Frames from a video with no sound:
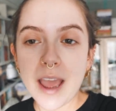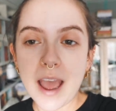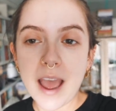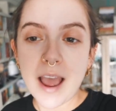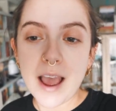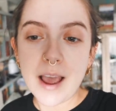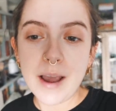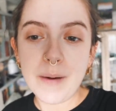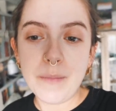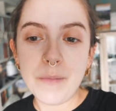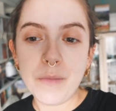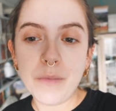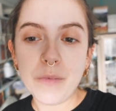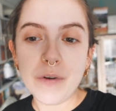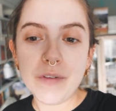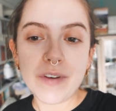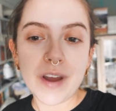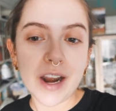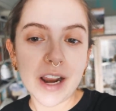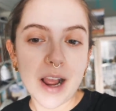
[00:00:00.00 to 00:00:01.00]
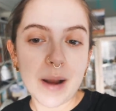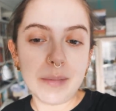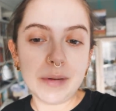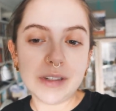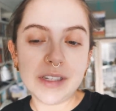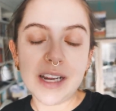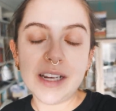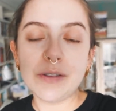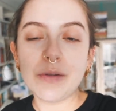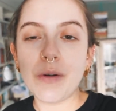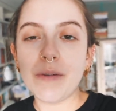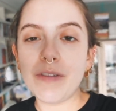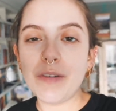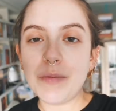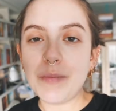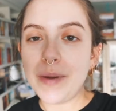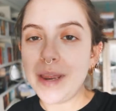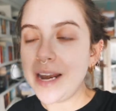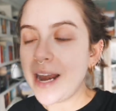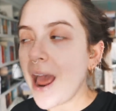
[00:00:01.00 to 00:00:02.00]
Um, we've had a couple of days where
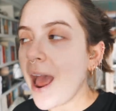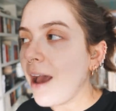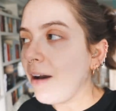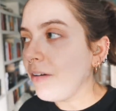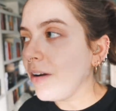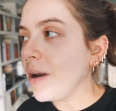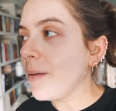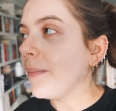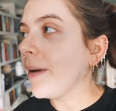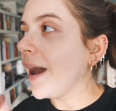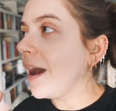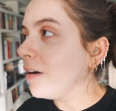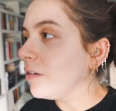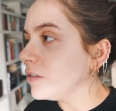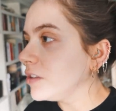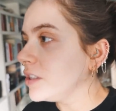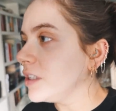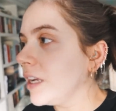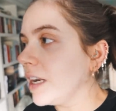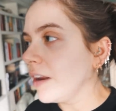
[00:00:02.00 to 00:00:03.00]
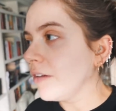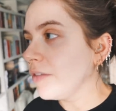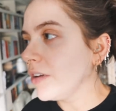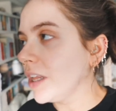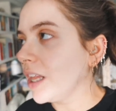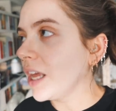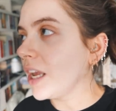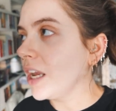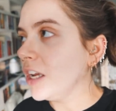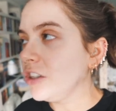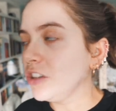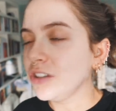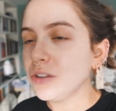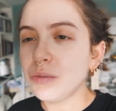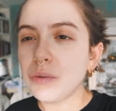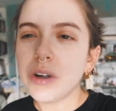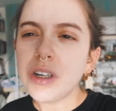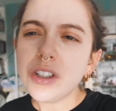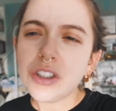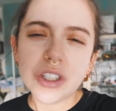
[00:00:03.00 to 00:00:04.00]
we've been out and about and I feel like I
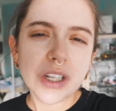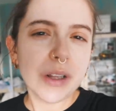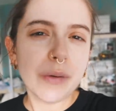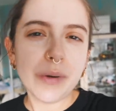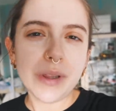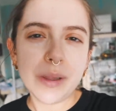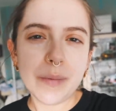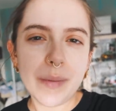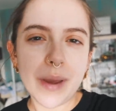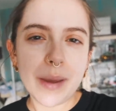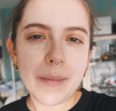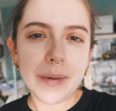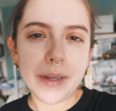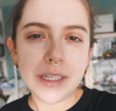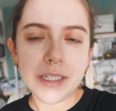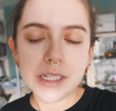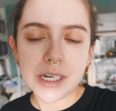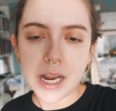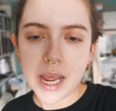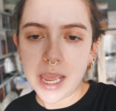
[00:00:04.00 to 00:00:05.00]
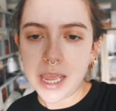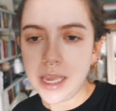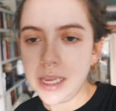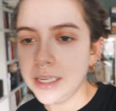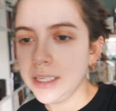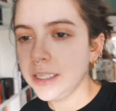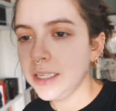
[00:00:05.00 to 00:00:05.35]
just want to chill with the baby today